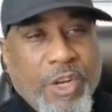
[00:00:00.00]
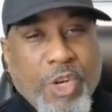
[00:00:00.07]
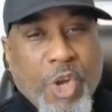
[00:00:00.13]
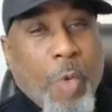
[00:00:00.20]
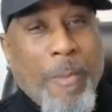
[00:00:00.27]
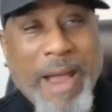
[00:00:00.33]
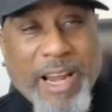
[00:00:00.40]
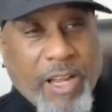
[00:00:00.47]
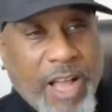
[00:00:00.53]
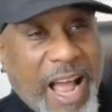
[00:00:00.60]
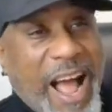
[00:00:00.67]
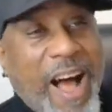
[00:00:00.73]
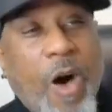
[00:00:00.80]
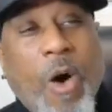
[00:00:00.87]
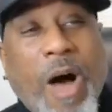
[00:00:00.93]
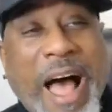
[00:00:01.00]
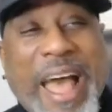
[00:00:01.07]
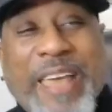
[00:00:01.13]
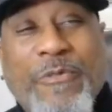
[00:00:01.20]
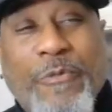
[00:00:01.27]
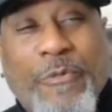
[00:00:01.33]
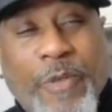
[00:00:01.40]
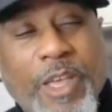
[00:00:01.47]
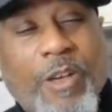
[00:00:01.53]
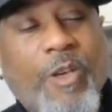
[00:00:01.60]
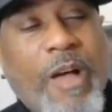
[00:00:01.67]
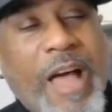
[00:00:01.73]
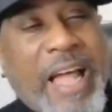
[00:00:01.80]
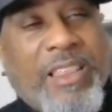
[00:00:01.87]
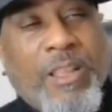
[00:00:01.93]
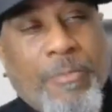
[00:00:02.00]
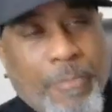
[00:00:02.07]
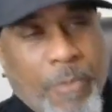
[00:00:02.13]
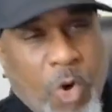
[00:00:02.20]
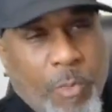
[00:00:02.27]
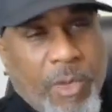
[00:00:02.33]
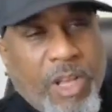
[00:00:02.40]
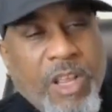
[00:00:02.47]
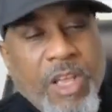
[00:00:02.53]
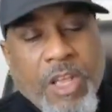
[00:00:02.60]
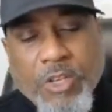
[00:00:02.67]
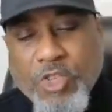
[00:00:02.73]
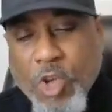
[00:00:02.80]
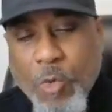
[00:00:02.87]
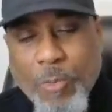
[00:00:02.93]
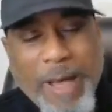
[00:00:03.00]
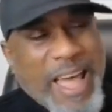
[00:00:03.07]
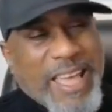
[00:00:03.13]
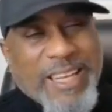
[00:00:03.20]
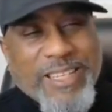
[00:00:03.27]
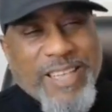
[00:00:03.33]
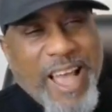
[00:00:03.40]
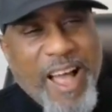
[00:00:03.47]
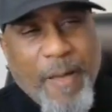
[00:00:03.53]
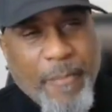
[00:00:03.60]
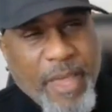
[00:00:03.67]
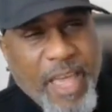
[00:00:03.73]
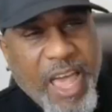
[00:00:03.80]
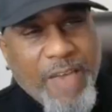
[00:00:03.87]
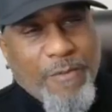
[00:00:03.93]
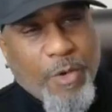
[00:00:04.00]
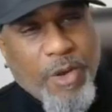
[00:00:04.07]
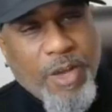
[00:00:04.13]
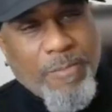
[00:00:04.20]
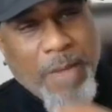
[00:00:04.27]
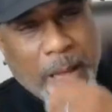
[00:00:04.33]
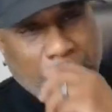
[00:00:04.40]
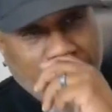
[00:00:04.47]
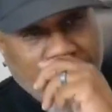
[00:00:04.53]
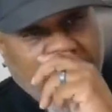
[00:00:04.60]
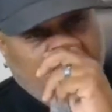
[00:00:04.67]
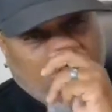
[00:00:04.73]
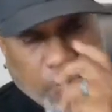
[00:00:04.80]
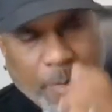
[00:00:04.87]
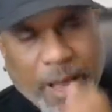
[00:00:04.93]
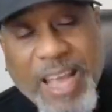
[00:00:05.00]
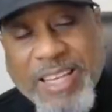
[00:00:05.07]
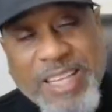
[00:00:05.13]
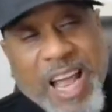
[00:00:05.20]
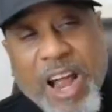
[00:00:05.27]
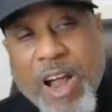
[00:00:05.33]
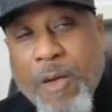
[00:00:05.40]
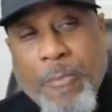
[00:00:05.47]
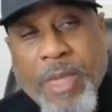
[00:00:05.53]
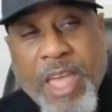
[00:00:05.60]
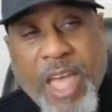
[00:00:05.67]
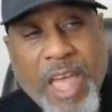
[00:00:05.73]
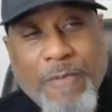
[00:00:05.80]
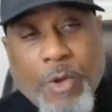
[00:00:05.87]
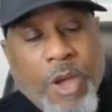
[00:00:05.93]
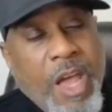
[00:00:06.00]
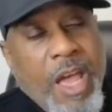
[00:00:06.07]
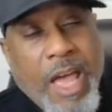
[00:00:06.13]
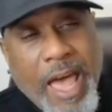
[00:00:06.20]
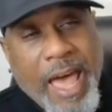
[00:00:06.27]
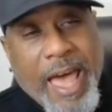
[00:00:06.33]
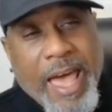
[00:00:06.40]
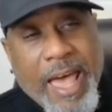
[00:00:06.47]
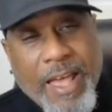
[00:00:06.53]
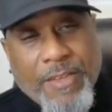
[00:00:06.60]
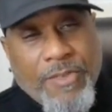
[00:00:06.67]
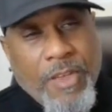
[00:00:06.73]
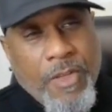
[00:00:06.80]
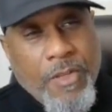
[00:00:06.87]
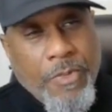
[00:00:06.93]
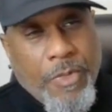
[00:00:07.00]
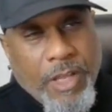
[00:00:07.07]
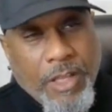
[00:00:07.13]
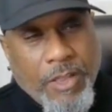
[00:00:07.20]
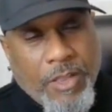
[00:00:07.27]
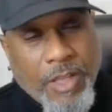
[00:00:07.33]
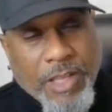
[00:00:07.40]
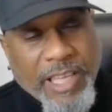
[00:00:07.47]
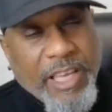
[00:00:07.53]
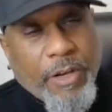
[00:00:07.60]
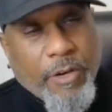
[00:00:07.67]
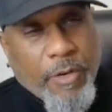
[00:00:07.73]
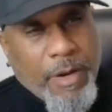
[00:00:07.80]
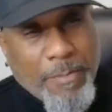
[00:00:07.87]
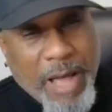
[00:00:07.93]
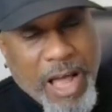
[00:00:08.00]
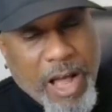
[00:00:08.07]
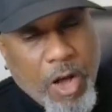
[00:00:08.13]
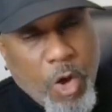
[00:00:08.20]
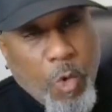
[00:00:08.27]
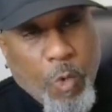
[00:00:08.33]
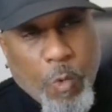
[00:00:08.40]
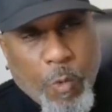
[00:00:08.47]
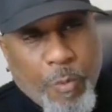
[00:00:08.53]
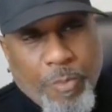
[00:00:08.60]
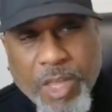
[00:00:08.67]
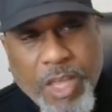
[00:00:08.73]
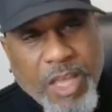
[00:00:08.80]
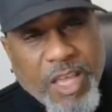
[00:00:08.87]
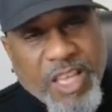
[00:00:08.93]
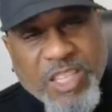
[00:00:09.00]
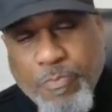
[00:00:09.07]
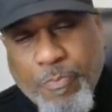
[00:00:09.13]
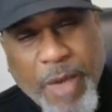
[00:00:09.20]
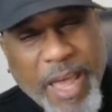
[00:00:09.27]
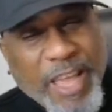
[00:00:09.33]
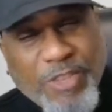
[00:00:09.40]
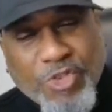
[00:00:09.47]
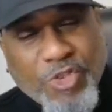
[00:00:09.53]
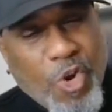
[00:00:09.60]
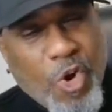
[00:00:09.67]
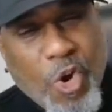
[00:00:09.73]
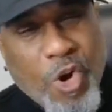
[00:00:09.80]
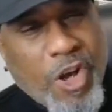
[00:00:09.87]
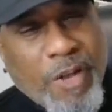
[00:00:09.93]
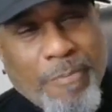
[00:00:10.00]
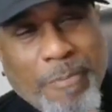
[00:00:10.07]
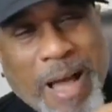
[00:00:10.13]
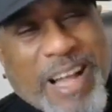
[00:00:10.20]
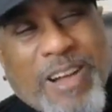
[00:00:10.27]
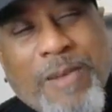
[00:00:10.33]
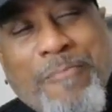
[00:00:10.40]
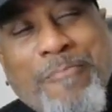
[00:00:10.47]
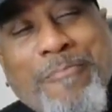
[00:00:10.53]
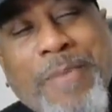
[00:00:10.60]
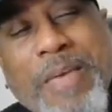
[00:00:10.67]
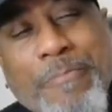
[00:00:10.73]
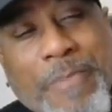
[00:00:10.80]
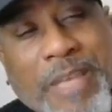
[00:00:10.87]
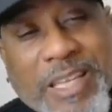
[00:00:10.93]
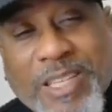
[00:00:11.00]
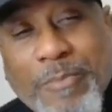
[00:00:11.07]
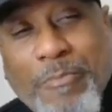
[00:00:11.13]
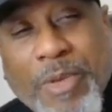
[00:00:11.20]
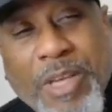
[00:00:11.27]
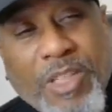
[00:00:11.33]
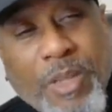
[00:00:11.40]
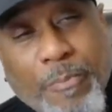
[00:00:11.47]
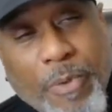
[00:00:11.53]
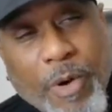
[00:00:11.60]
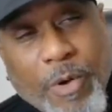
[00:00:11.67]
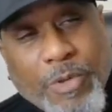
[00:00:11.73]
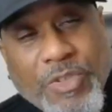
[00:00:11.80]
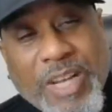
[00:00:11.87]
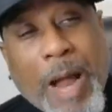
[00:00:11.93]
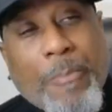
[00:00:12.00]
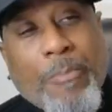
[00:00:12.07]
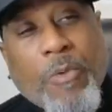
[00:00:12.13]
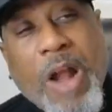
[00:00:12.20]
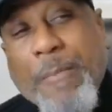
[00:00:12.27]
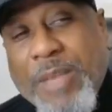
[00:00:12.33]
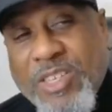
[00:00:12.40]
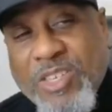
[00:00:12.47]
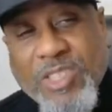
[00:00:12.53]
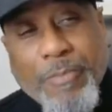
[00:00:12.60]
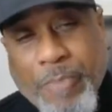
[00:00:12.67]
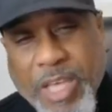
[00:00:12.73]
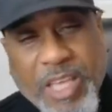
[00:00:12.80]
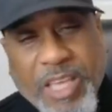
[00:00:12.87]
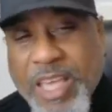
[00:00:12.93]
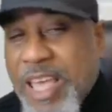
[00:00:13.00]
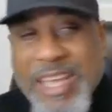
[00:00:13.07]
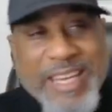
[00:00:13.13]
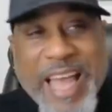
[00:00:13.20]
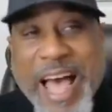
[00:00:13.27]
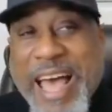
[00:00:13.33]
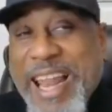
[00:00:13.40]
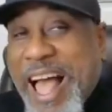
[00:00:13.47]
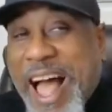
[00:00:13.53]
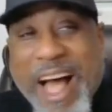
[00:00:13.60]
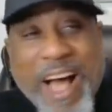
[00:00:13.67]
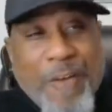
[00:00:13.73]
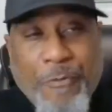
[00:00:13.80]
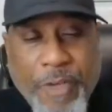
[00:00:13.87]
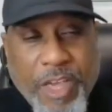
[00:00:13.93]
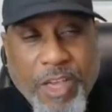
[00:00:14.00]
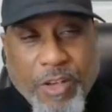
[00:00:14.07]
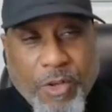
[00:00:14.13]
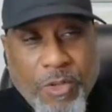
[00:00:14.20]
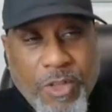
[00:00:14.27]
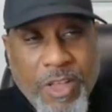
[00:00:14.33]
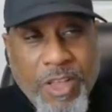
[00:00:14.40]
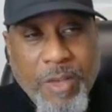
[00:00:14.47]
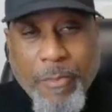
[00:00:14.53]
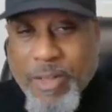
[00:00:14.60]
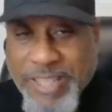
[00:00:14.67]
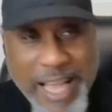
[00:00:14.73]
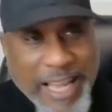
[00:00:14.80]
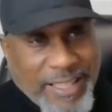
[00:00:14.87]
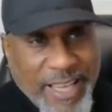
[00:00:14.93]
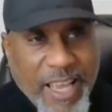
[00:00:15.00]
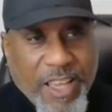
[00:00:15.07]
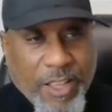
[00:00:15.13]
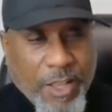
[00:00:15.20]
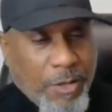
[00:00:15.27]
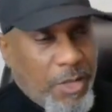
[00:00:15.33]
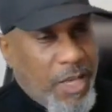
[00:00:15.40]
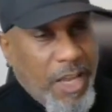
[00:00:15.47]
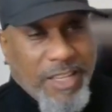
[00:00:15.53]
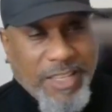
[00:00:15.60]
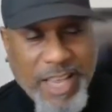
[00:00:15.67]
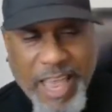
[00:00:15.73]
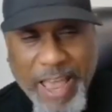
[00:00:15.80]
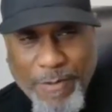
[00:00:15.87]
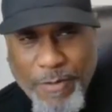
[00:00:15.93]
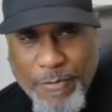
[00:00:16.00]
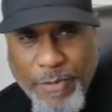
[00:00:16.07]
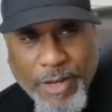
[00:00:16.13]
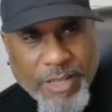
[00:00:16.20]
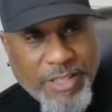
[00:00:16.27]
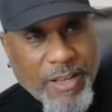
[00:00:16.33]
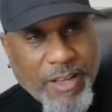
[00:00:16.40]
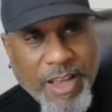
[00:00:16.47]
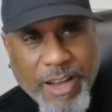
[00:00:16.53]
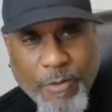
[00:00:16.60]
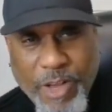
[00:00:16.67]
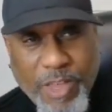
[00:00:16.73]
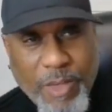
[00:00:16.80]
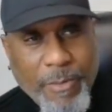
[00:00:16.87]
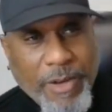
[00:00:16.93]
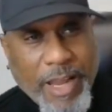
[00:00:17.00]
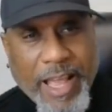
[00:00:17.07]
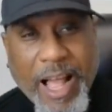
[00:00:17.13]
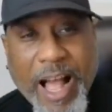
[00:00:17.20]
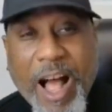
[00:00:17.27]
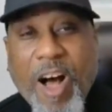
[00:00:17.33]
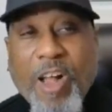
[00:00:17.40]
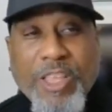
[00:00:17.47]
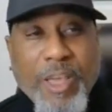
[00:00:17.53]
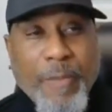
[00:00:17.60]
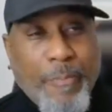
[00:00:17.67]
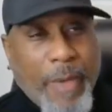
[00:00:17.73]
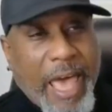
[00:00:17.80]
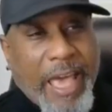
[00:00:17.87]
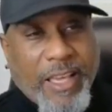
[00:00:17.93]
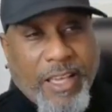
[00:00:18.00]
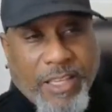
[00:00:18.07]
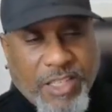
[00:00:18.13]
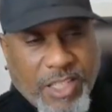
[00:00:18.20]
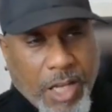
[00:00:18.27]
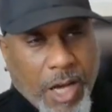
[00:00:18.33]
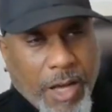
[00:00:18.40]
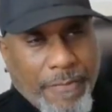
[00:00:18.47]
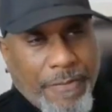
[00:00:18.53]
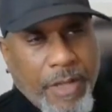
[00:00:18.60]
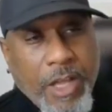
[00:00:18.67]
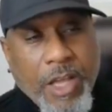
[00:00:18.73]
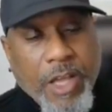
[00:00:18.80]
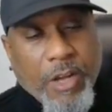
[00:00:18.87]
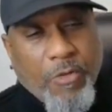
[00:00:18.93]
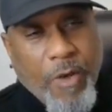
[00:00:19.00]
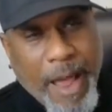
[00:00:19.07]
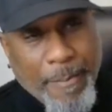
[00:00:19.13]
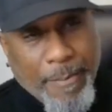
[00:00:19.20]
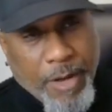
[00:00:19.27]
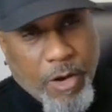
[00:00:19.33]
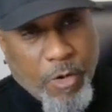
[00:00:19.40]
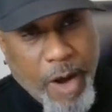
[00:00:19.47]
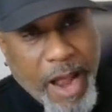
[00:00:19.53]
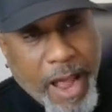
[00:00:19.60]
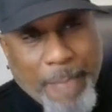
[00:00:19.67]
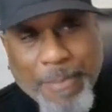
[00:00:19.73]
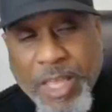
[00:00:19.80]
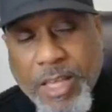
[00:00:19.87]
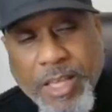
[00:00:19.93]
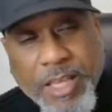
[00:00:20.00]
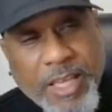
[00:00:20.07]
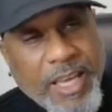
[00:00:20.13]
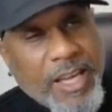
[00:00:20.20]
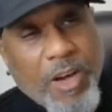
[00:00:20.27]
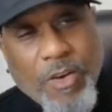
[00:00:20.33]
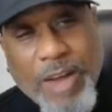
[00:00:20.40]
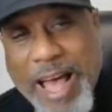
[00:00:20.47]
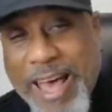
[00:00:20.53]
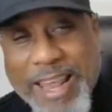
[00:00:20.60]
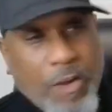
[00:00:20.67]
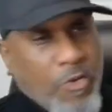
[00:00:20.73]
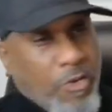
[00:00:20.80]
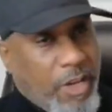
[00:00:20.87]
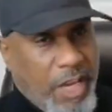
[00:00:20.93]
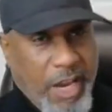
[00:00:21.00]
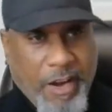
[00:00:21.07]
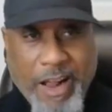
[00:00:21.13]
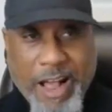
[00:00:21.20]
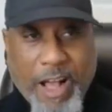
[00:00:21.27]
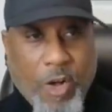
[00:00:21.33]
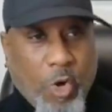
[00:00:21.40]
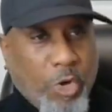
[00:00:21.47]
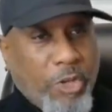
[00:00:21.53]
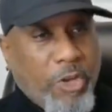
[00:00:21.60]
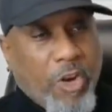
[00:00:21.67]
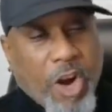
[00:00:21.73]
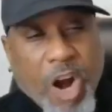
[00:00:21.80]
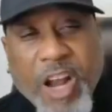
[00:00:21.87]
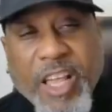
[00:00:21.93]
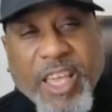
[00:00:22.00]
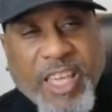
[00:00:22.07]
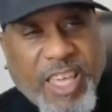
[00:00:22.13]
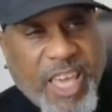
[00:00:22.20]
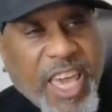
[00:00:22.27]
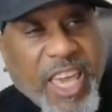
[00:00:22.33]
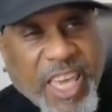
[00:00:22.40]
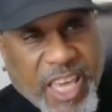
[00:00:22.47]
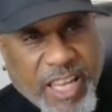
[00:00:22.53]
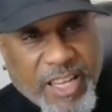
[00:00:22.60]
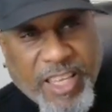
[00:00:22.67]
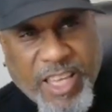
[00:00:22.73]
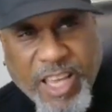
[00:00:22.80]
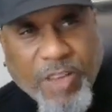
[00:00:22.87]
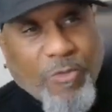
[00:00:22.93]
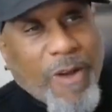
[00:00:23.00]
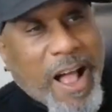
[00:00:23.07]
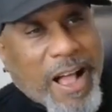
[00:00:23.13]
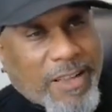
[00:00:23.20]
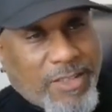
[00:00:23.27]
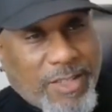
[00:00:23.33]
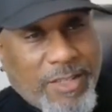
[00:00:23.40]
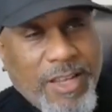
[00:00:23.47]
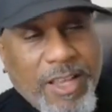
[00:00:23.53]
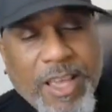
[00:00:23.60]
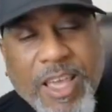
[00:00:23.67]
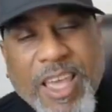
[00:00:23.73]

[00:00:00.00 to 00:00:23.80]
no matter how I feel at the moment. So my entire behavior in my marriage, my entire behavior as the leader in my home is based on my commitment to be the person I promised to be, not how I feel. Because I tell you, those kids that have you feeling some kind of way, you'd be like, all of you, pack your stuff, grab your crap, get on out. I don't care how old you are, kick it, kick rocks.